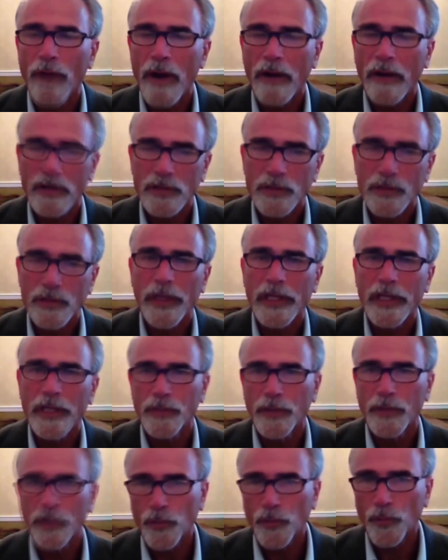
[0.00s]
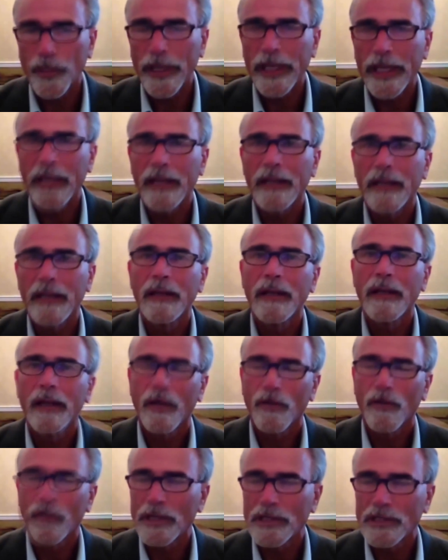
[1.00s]
amount of space between
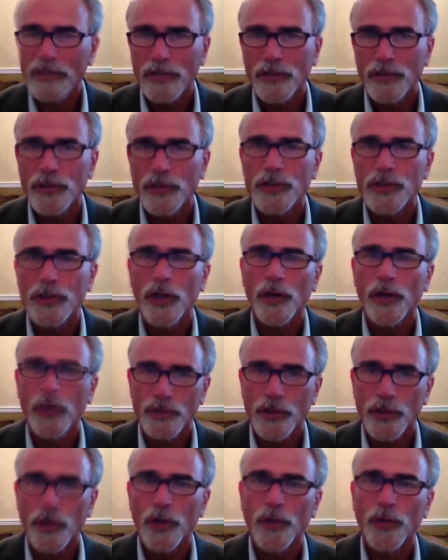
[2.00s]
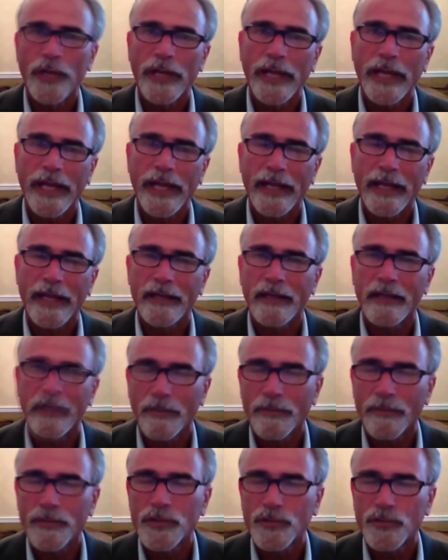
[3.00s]
a residential zone and
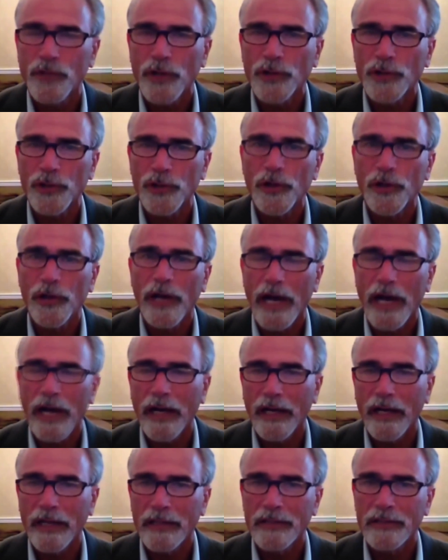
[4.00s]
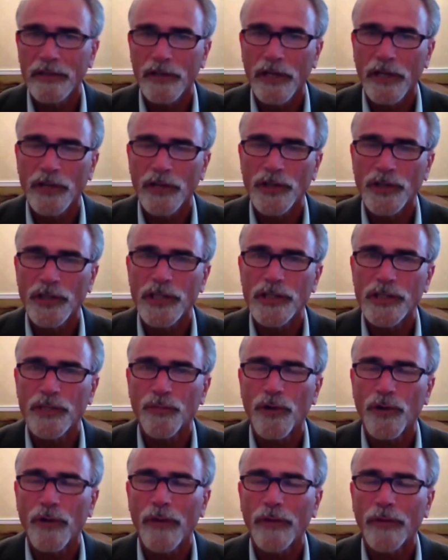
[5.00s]
a structure on an adjacent
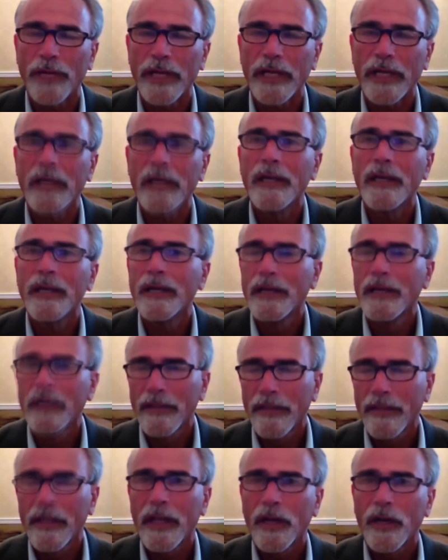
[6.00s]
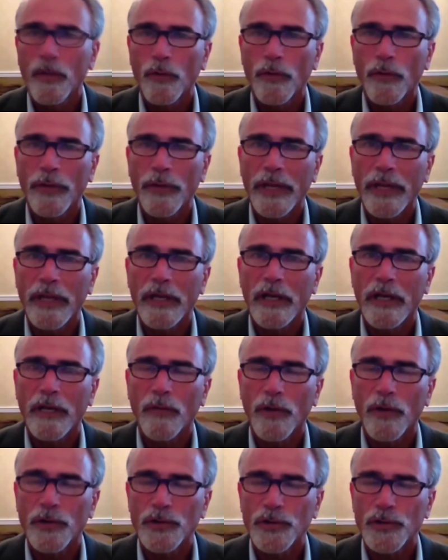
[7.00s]
property than it would be in
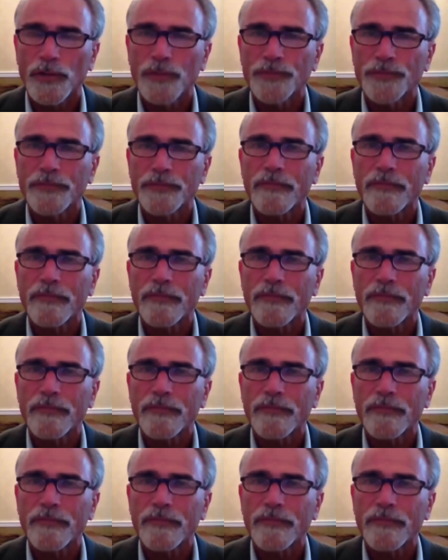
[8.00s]
commercial.